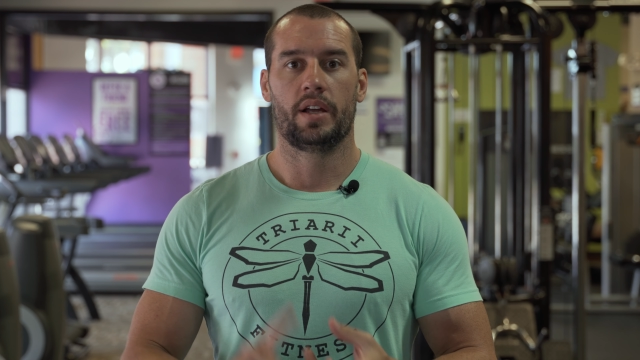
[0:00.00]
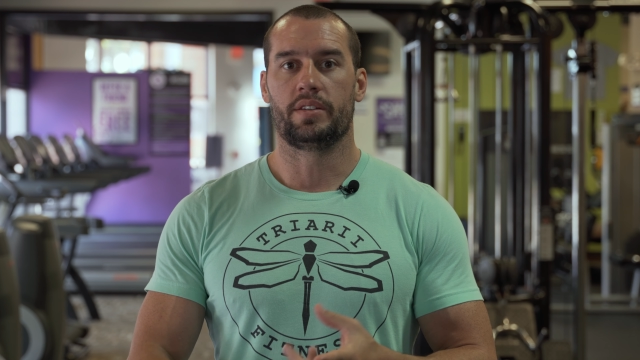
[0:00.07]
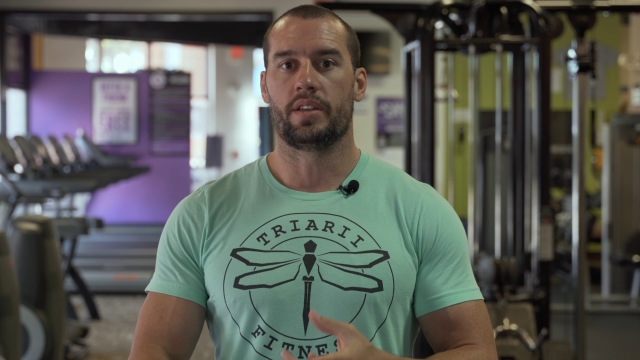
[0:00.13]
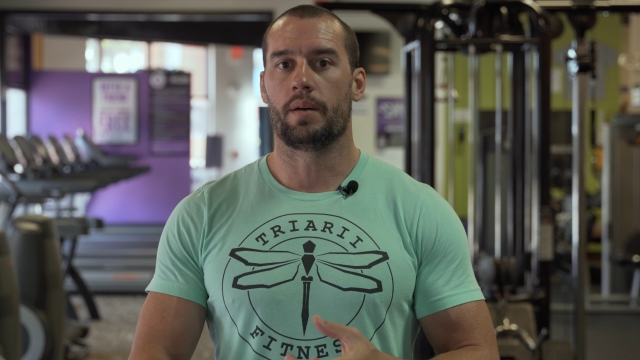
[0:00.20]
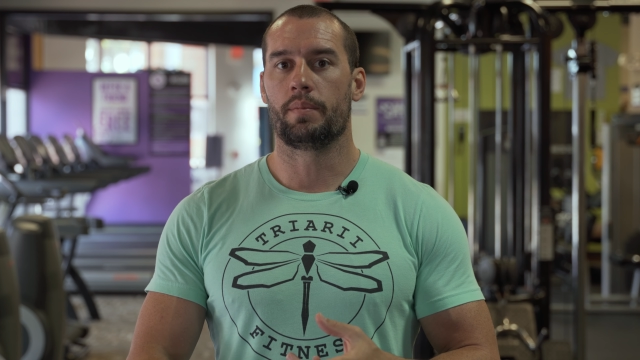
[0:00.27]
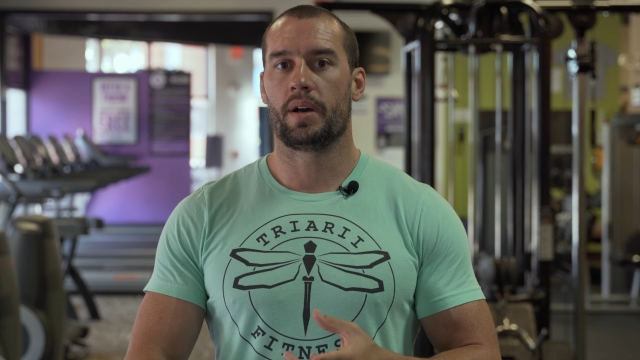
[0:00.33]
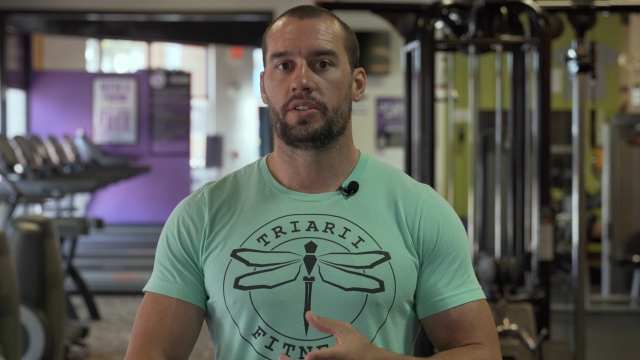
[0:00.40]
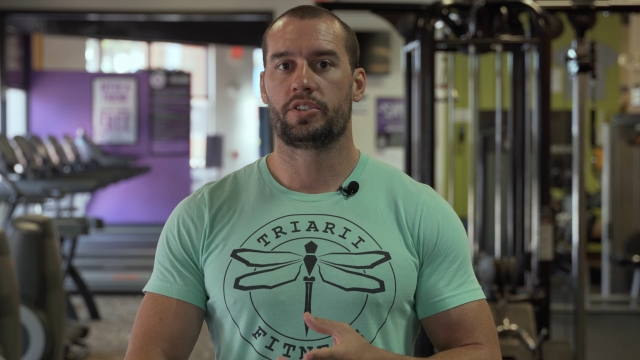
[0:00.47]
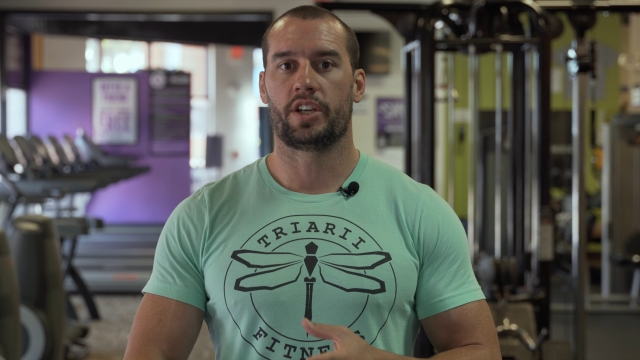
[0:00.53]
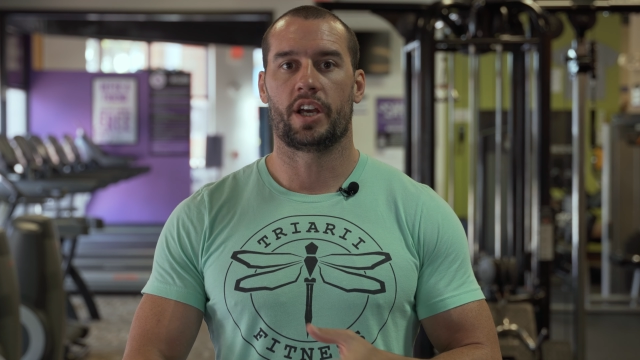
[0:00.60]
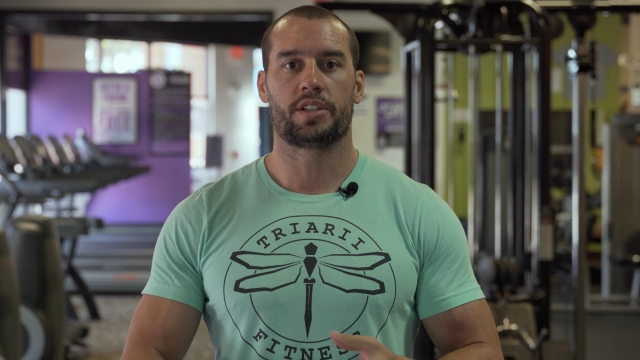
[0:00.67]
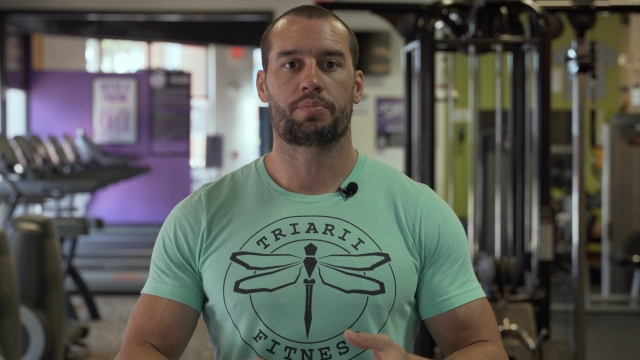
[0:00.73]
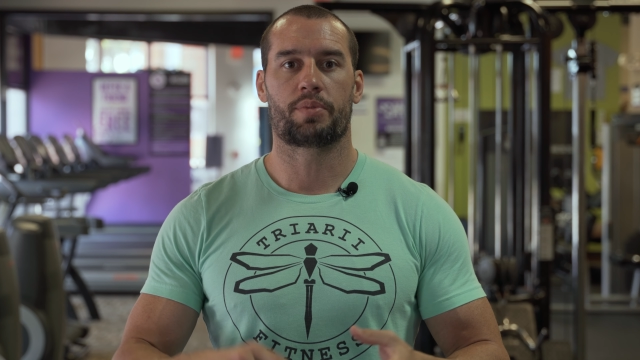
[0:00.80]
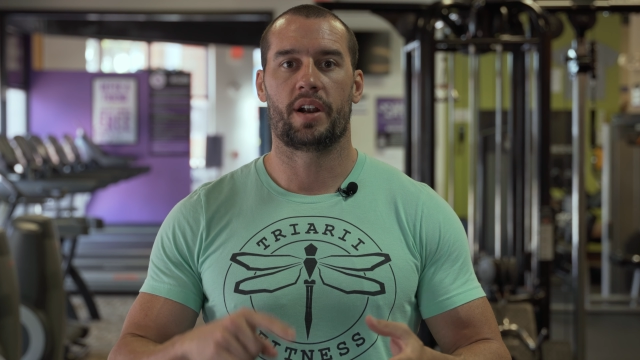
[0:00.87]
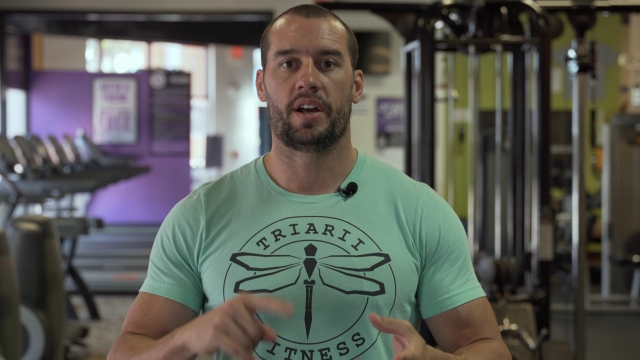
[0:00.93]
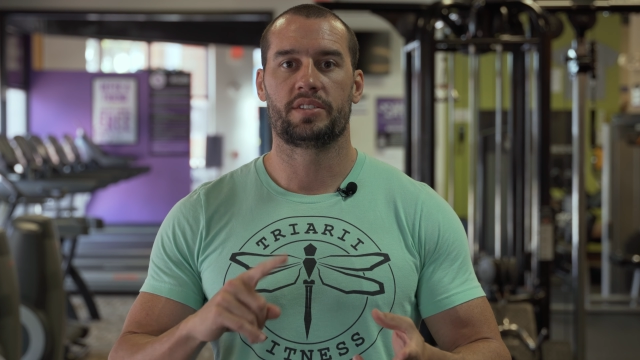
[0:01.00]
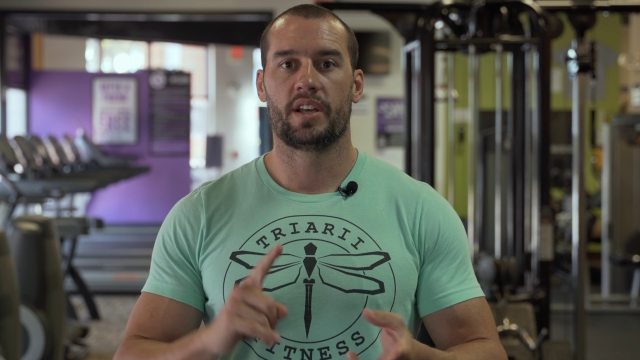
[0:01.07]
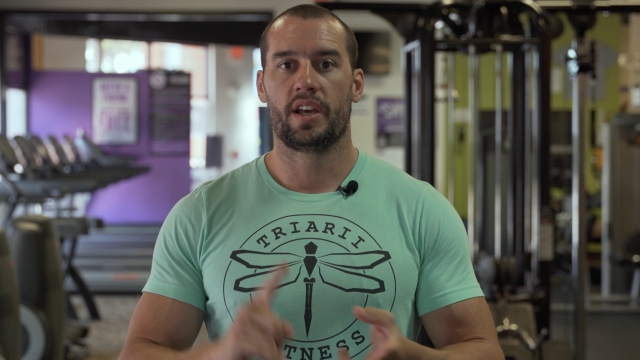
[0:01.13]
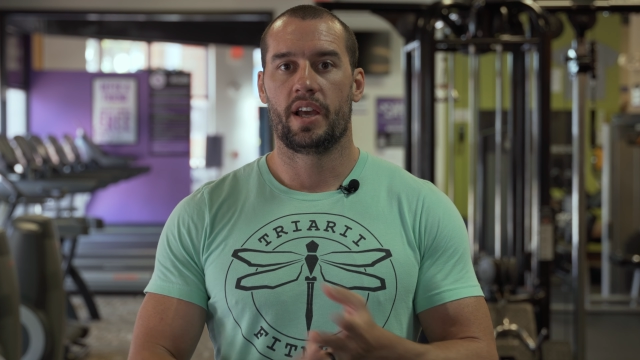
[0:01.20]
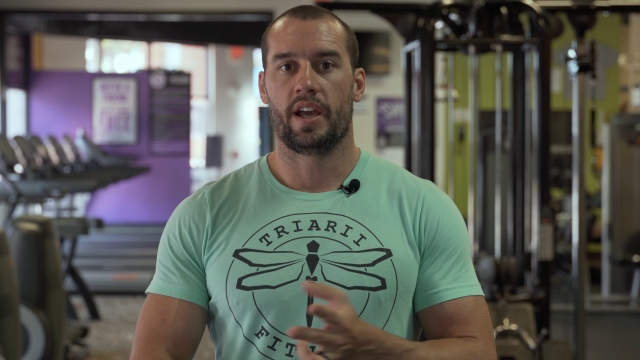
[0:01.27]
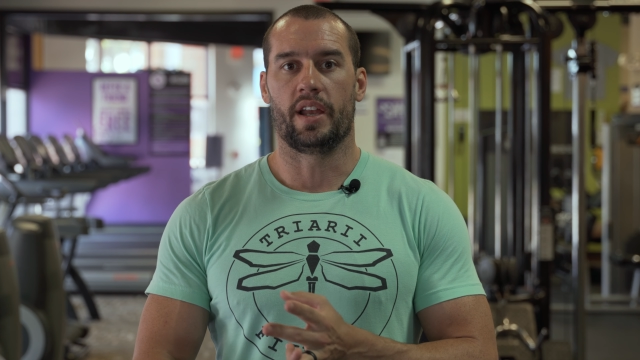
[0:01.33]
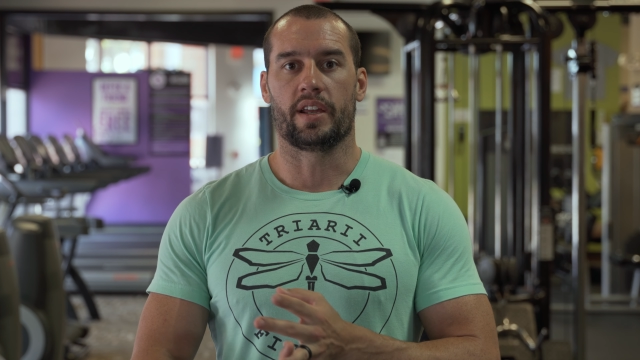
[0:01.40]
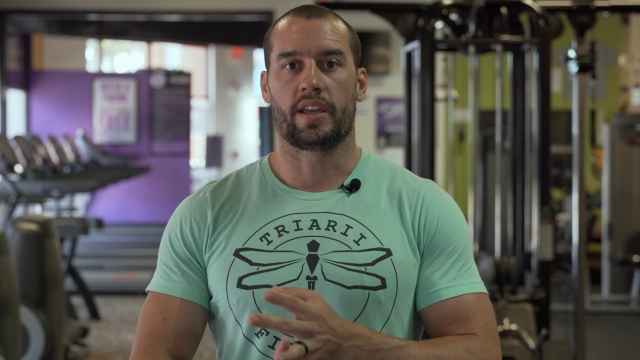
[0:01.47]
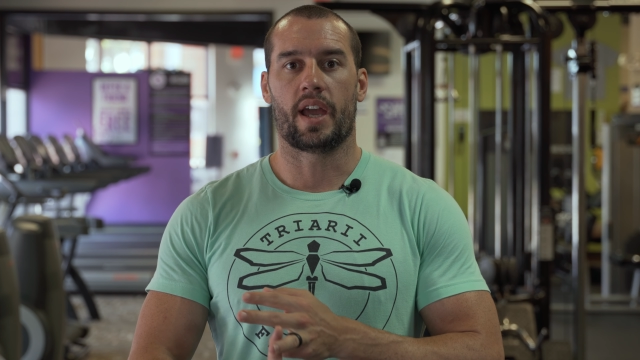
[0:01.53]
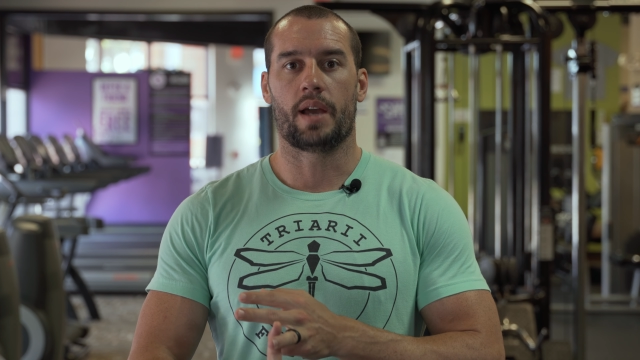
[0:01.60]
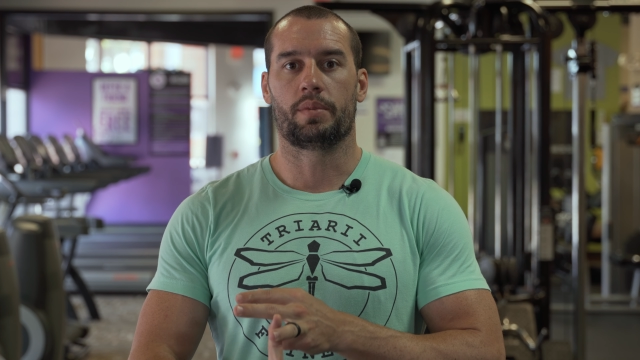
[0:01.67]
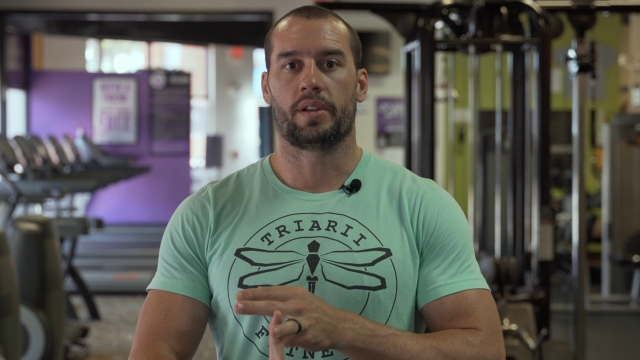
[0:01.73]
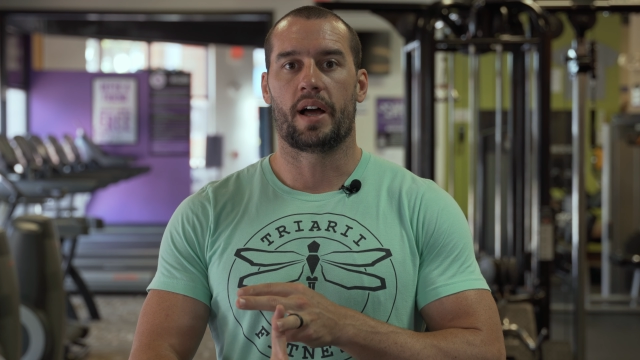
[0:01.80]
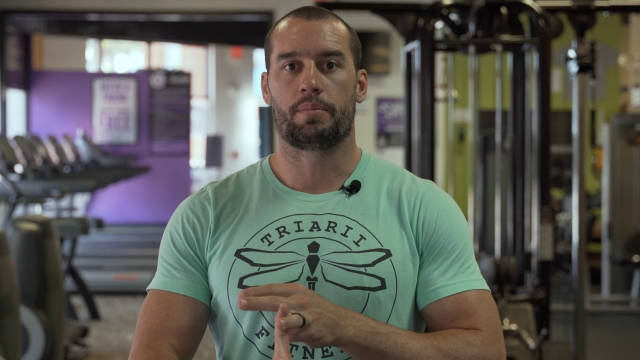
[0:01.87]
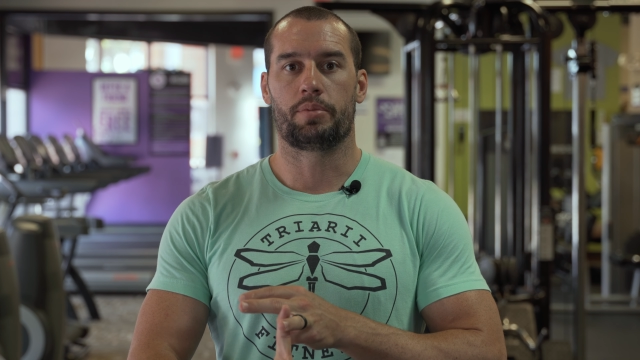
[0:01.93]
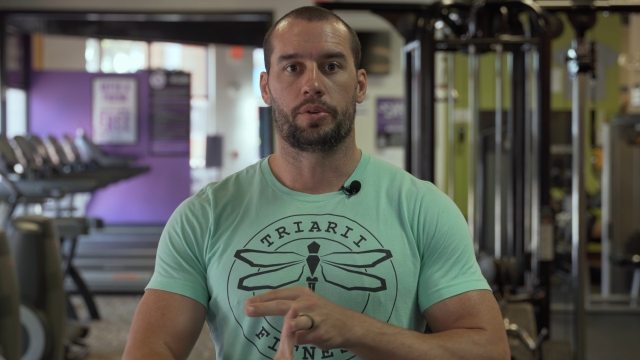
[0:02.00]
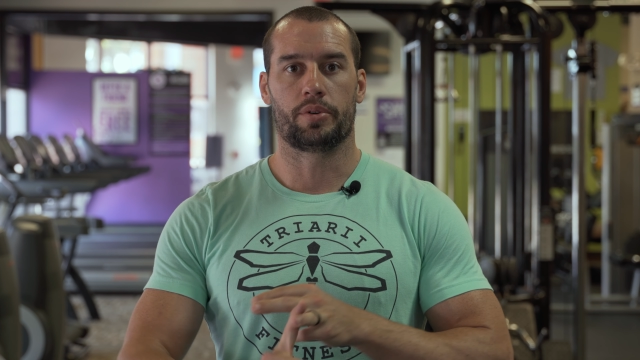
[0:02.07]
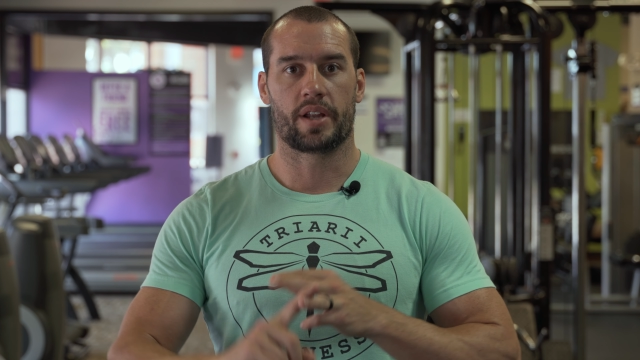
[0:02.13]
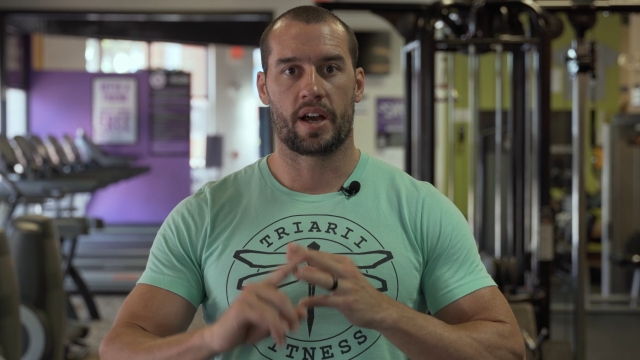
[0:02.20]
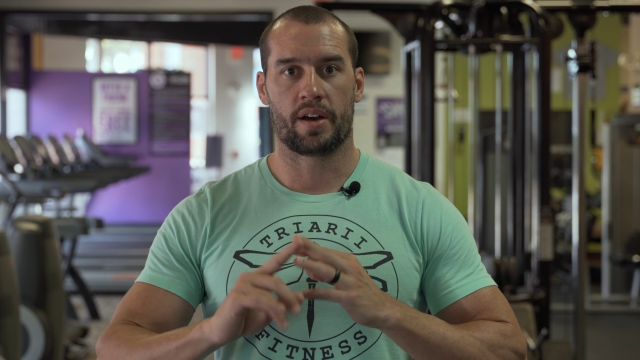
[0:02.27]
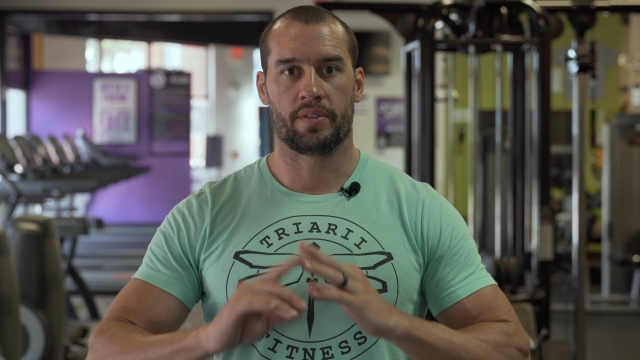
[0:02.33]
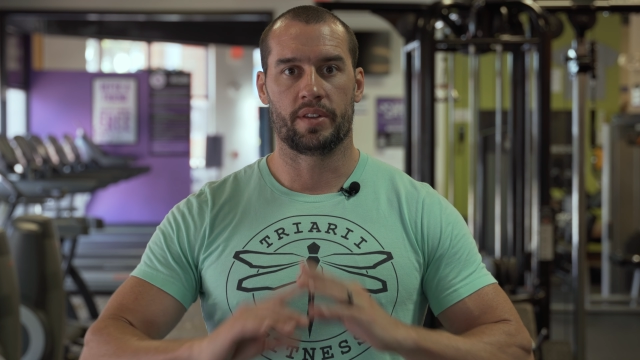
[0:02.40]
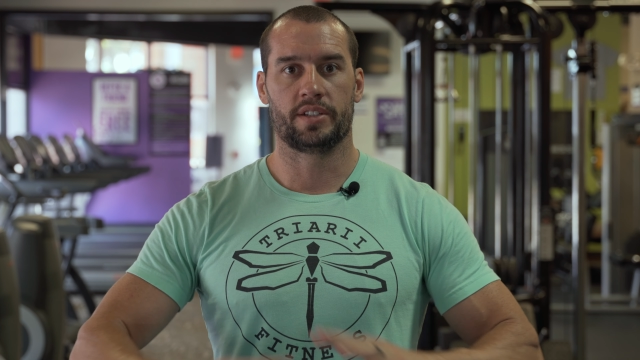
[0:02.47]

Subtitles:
dumbbell chest press, and a cable lat pull down.